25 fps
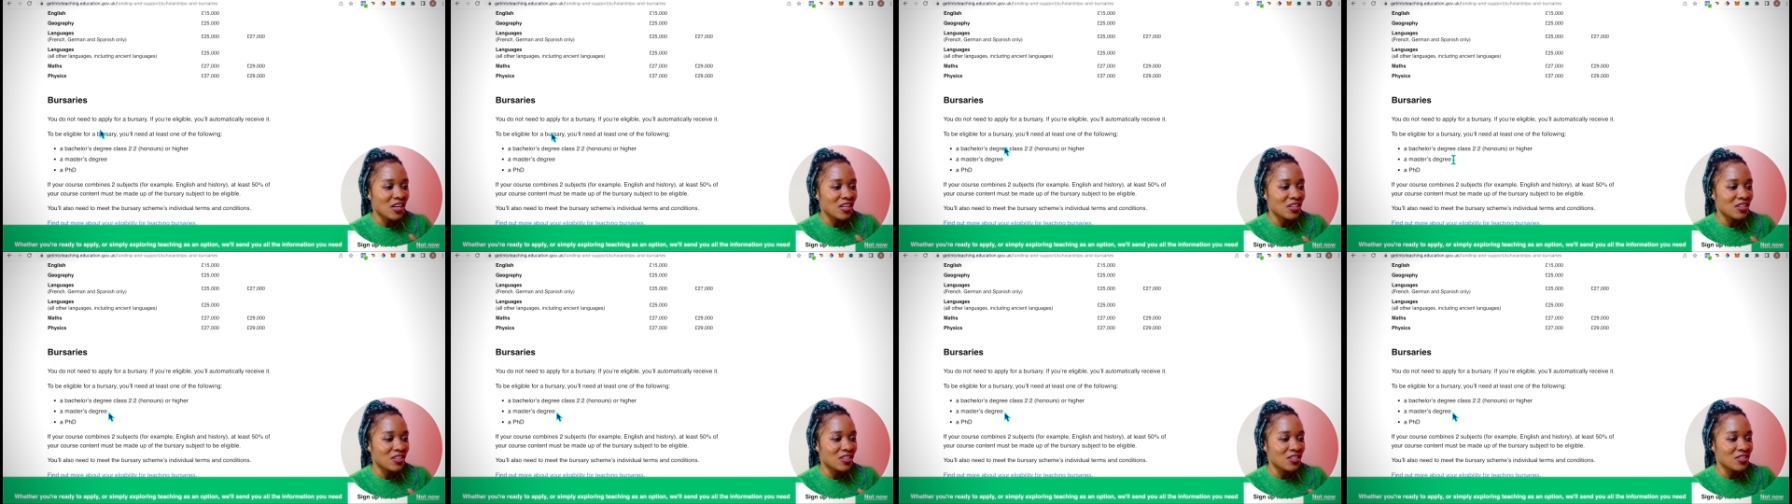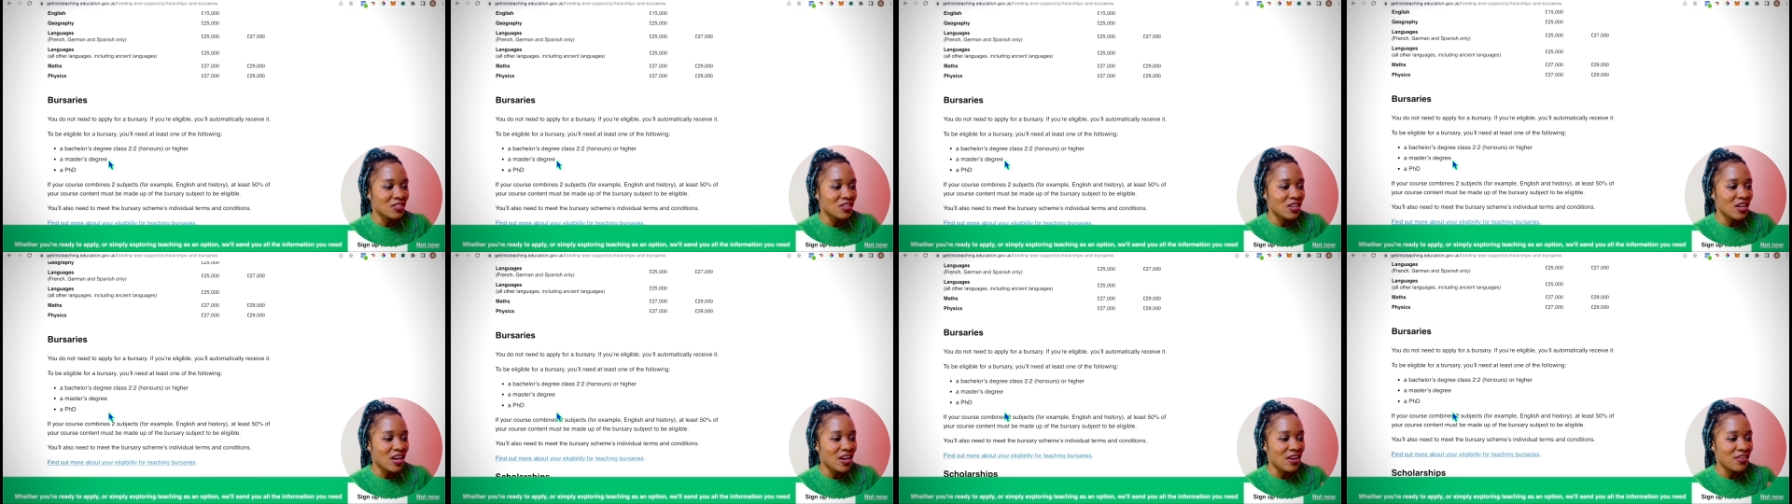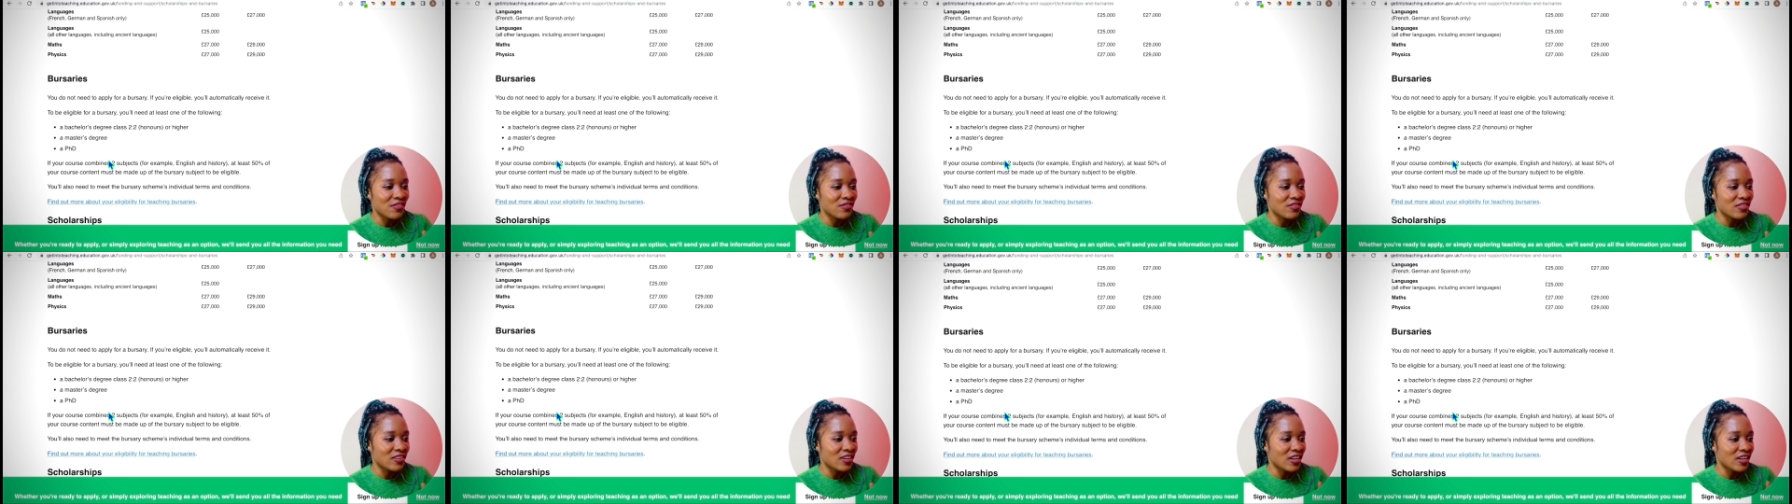you need to
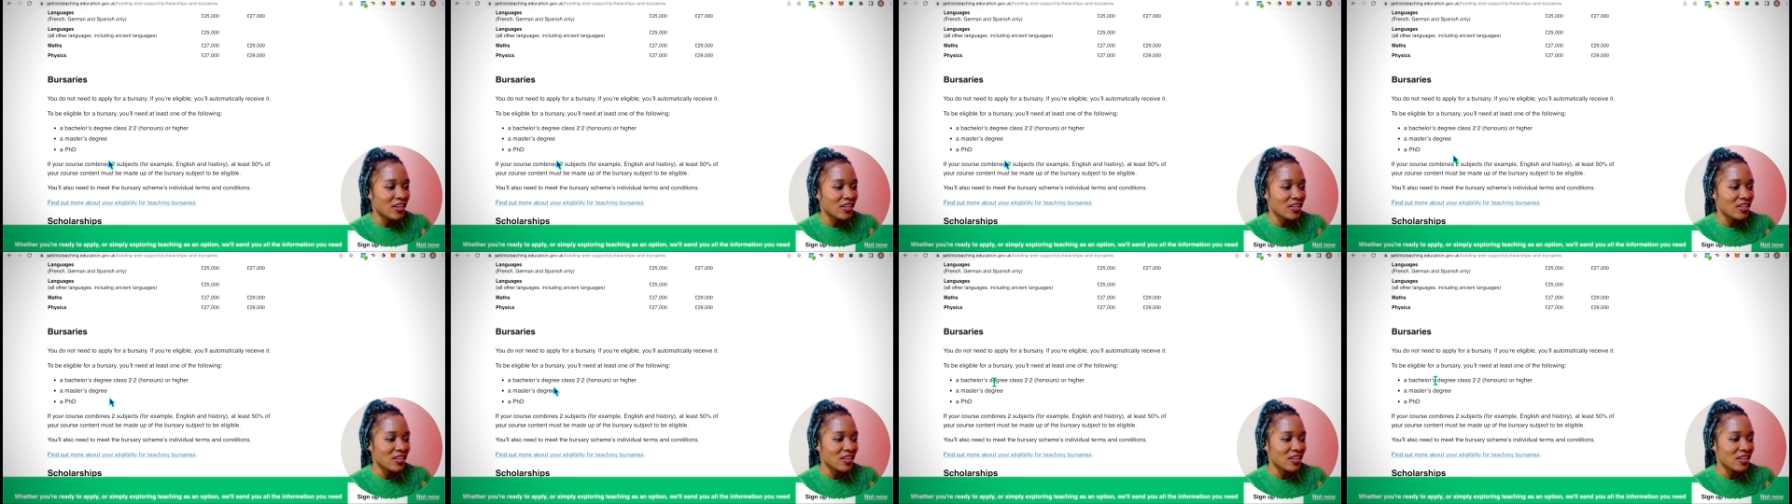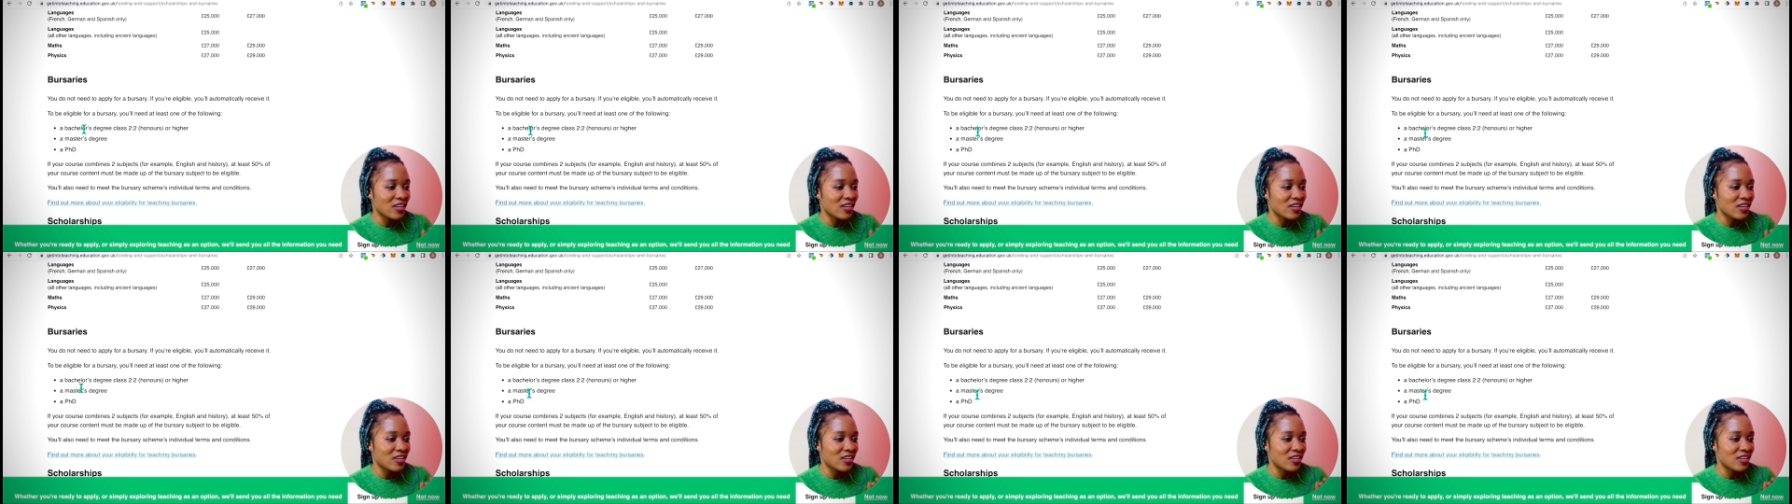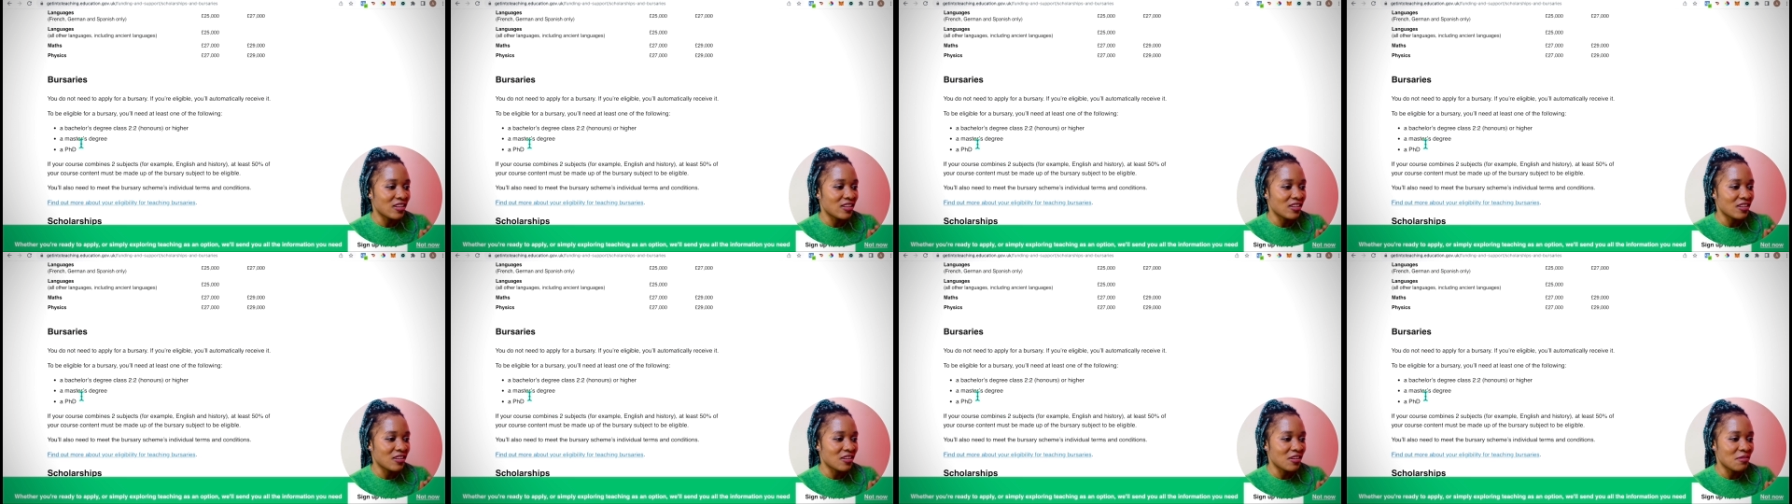have like
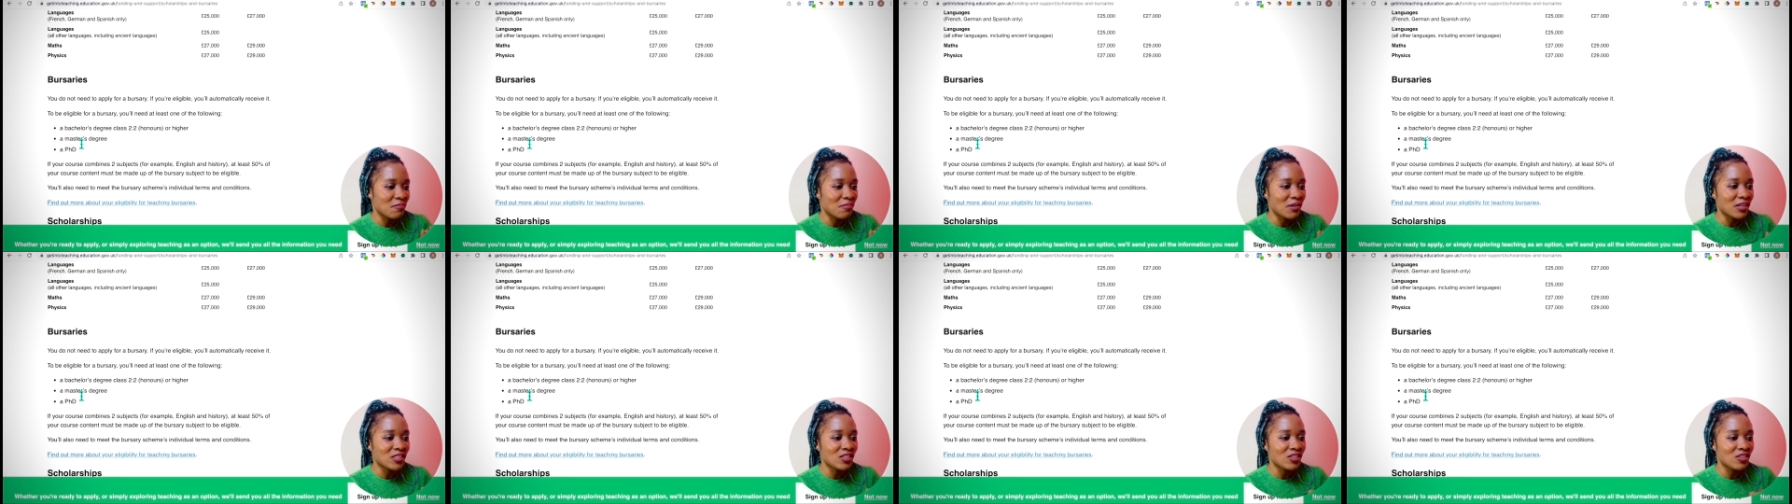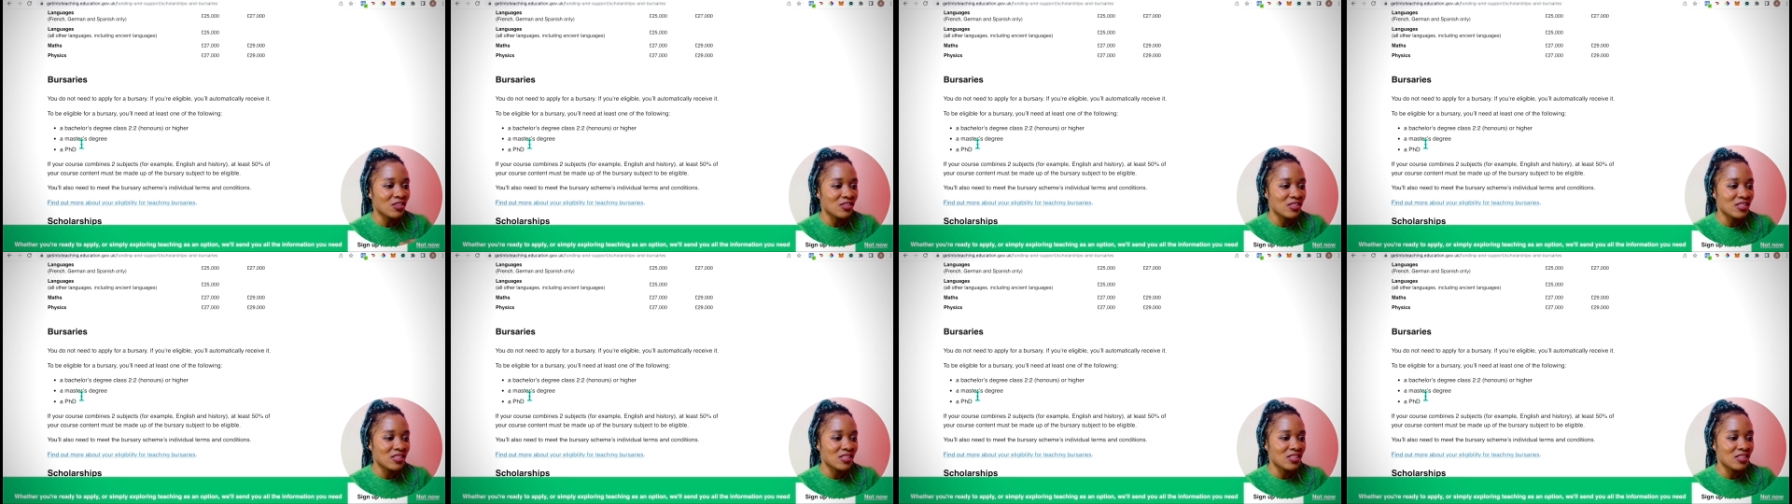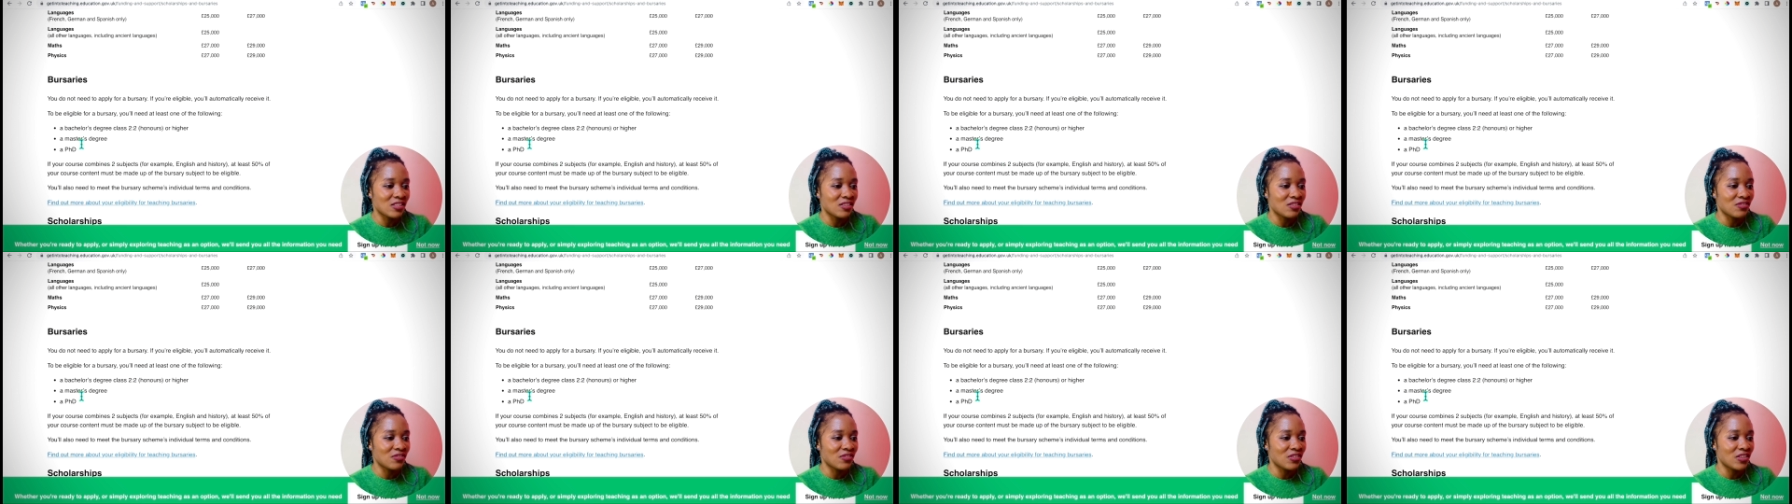a bachelor's
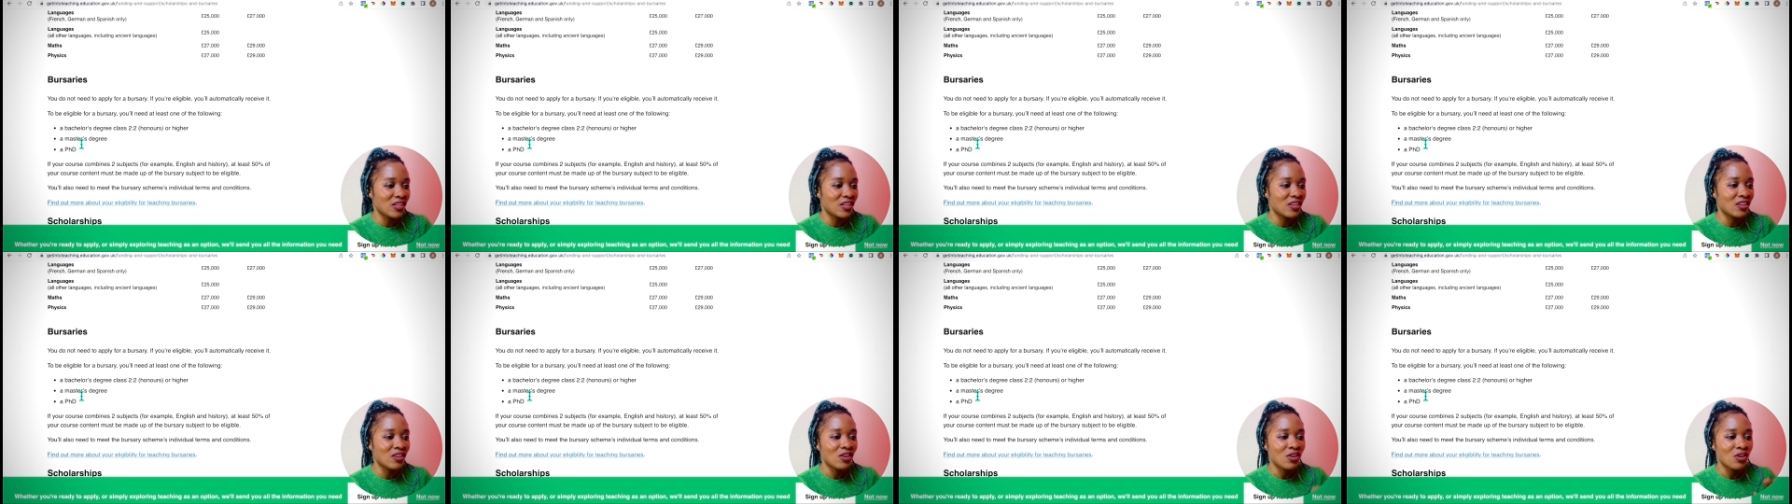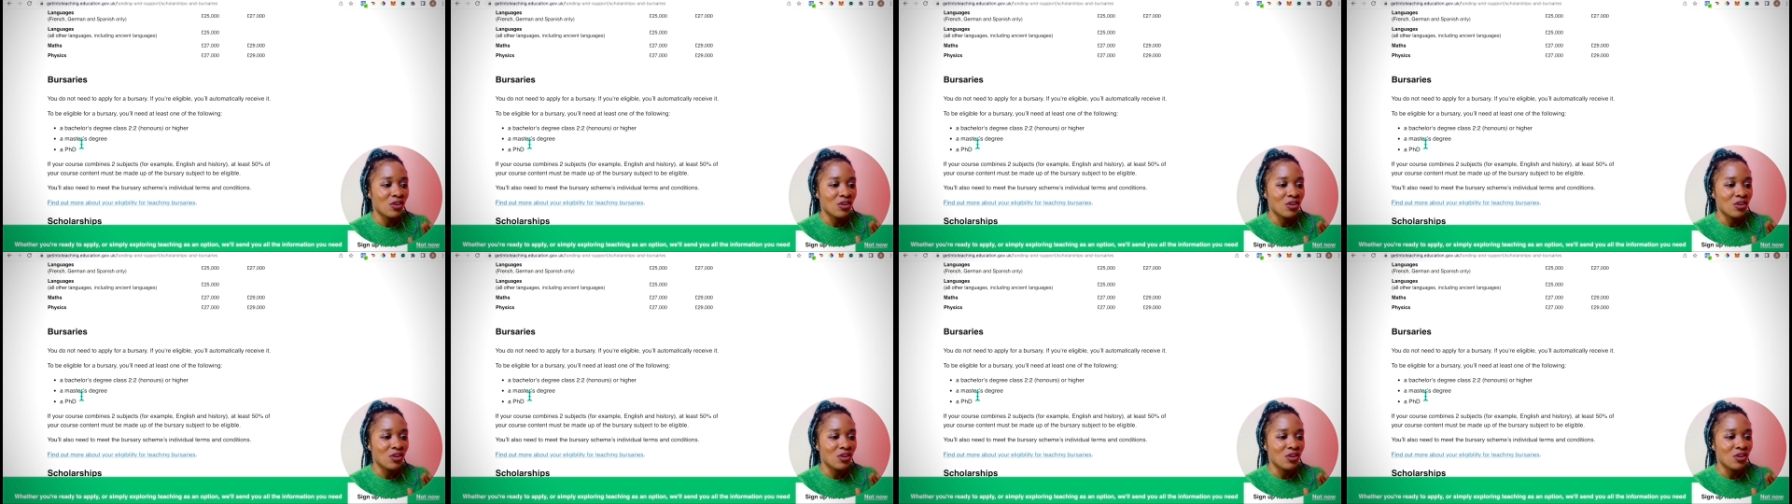degree